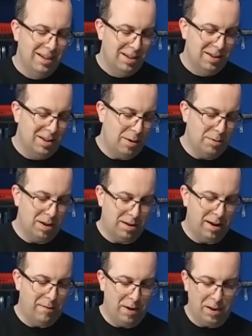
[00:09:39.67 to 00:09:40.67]
So that was
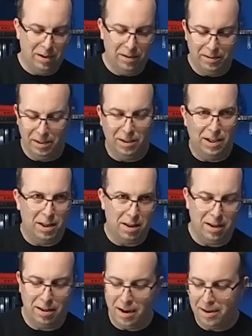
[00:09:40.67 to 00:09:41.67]
kind of another little neat
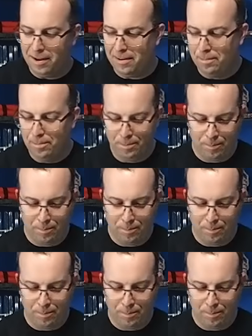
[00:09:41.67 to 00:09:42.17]
thing that I did.